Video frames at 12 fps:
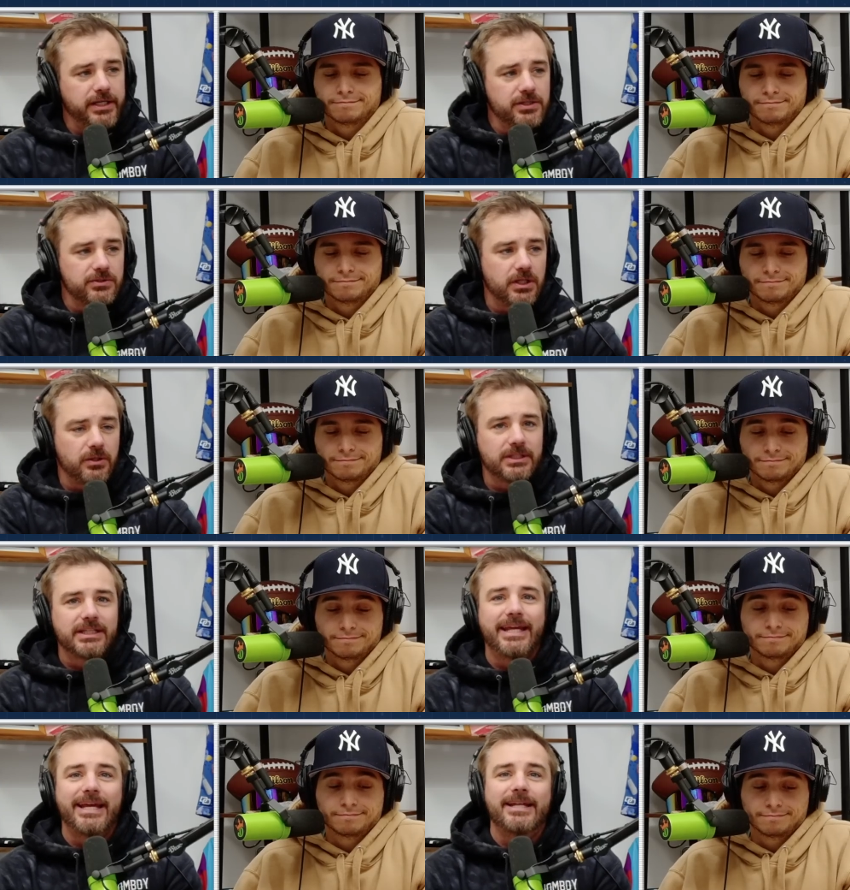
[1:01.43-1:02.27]
Speaker 1: year old
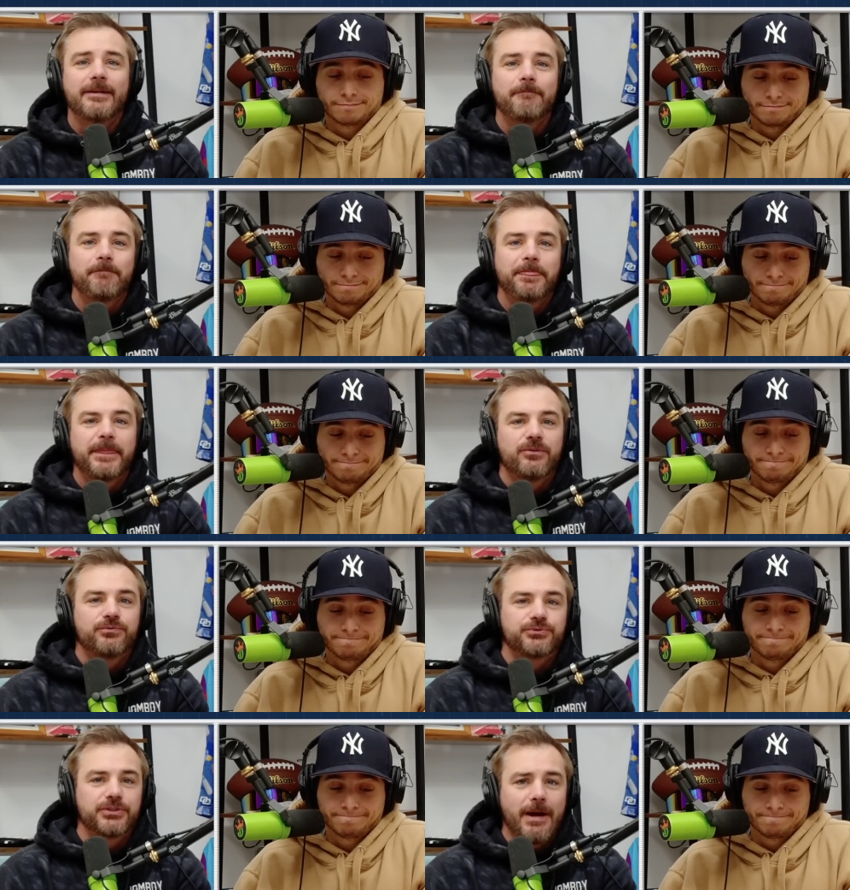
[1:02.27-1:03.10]
kid
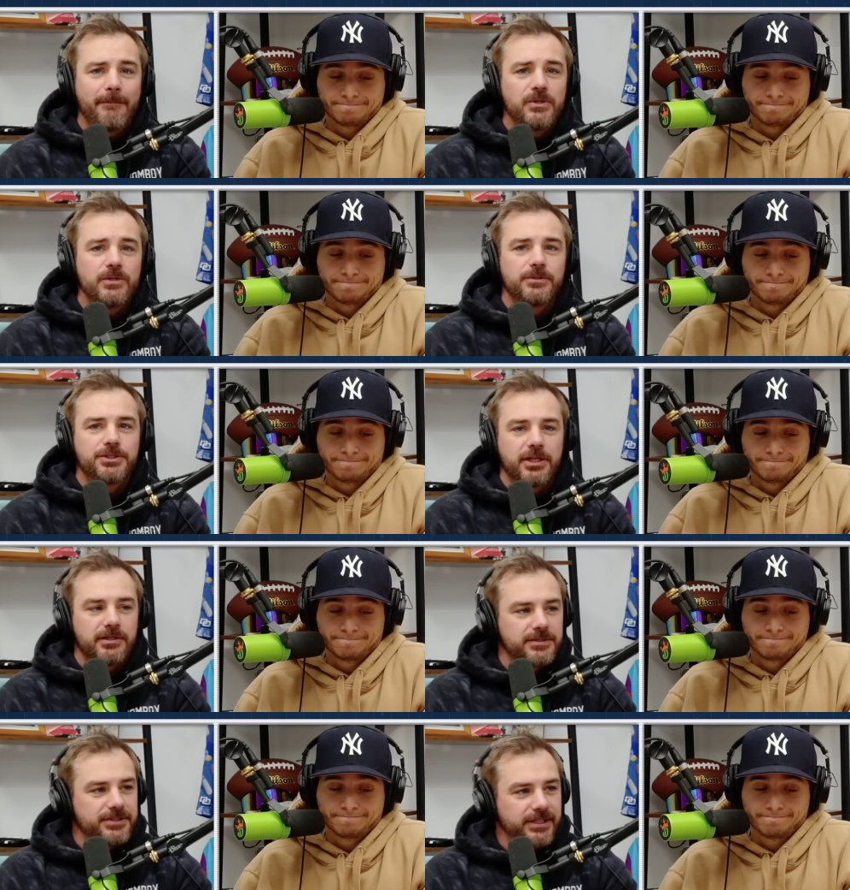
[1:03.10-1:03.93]
from New
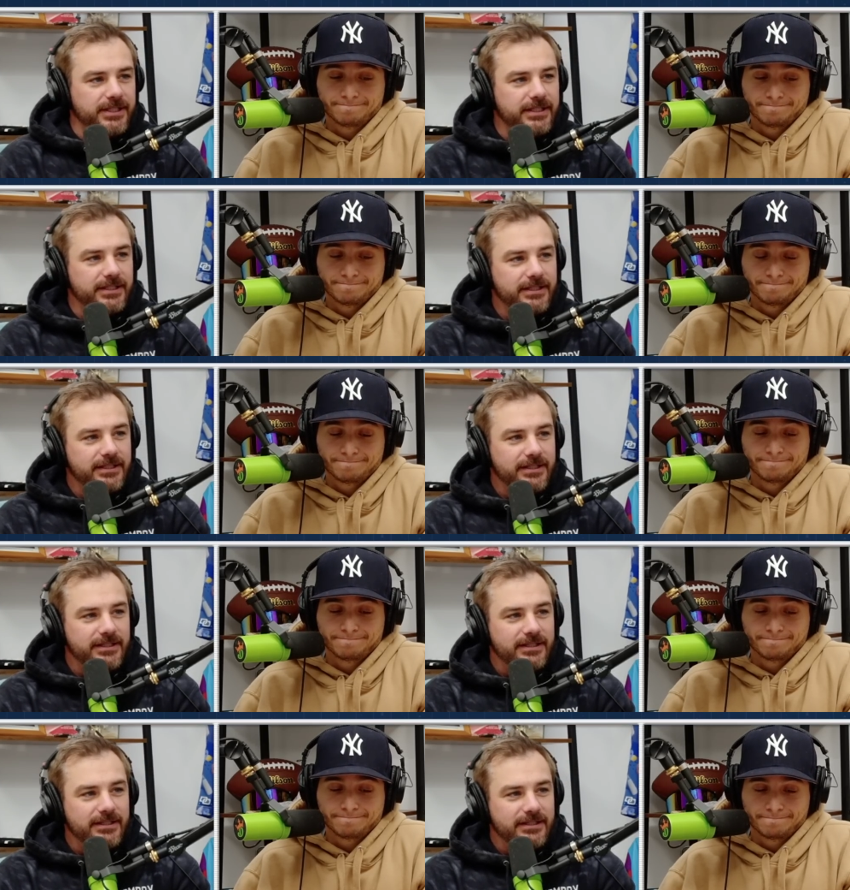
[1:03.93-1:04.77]
Jersey
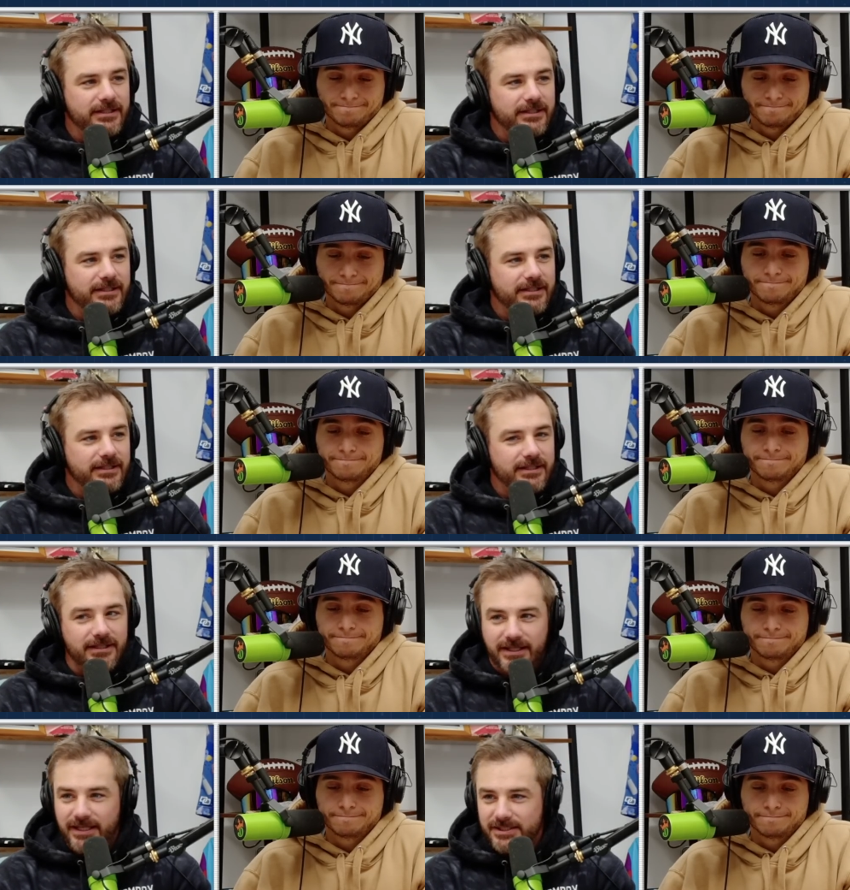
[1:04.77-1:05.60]

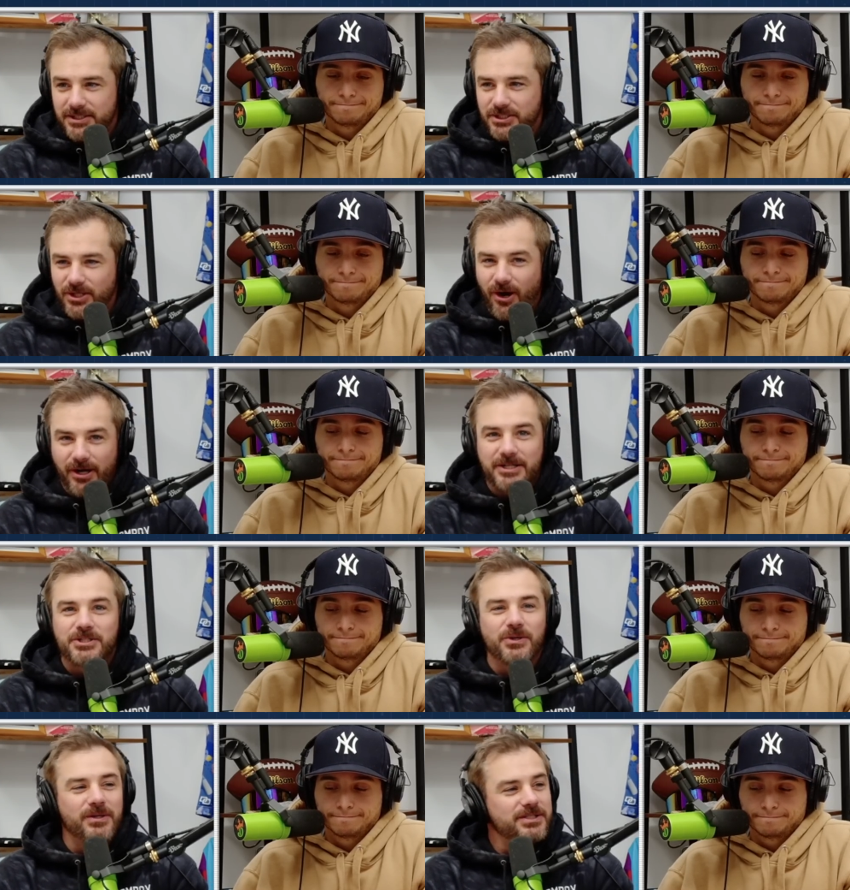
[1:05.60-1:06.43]
is a starting
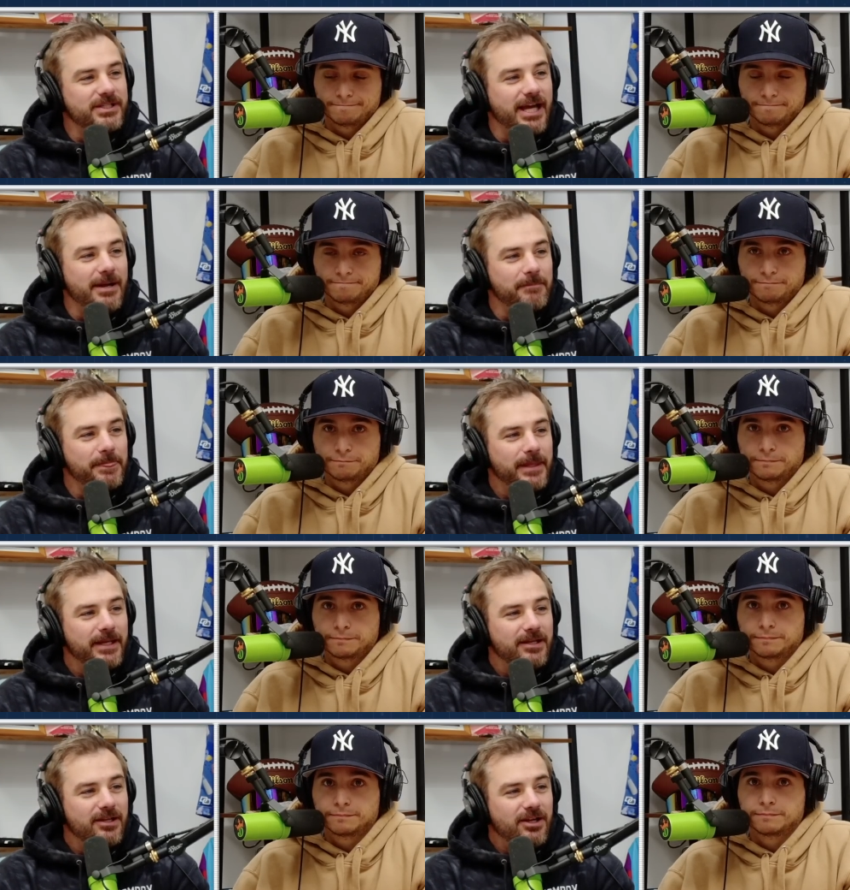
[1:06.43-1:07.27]
shortstop
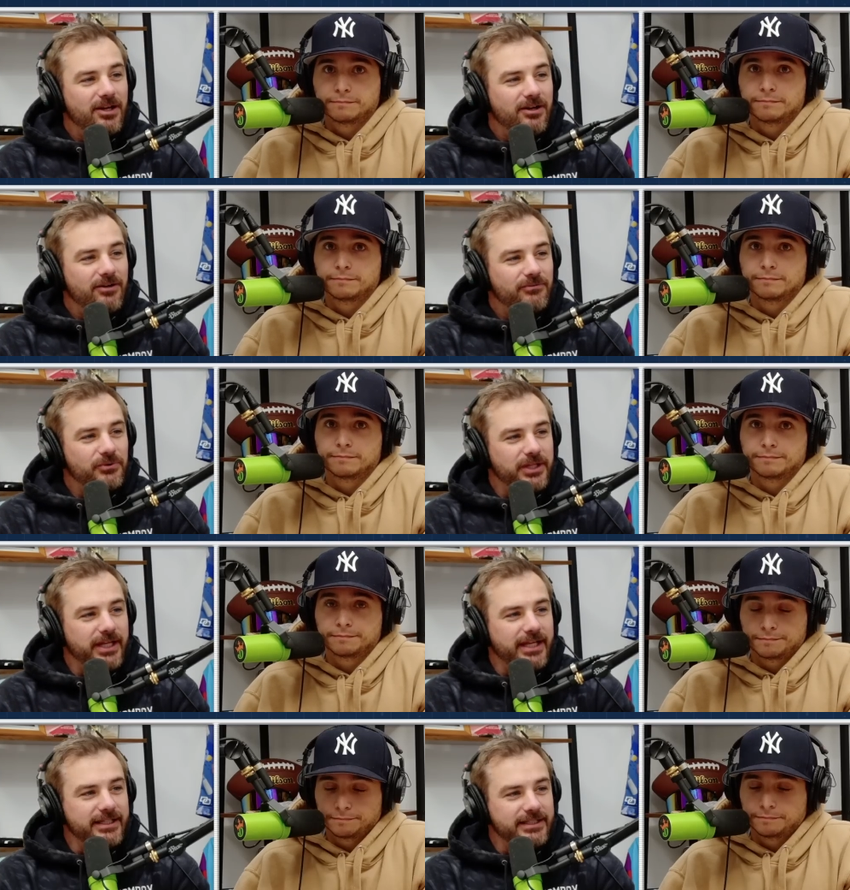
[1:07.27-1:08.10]
for the
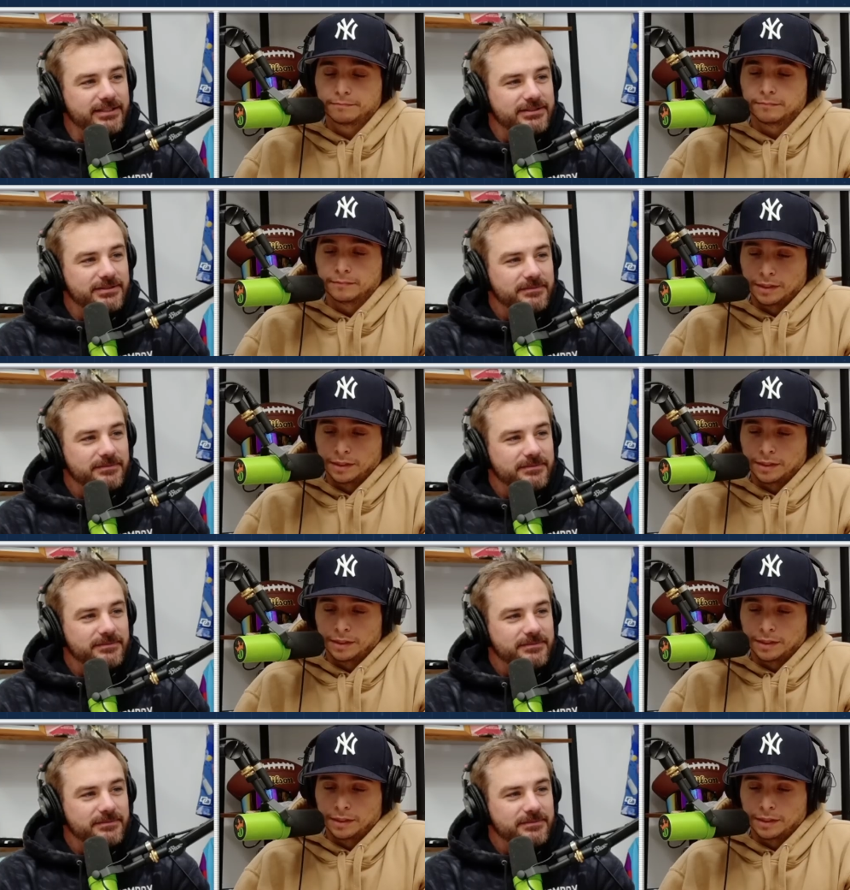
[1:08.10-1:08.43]
Yankees.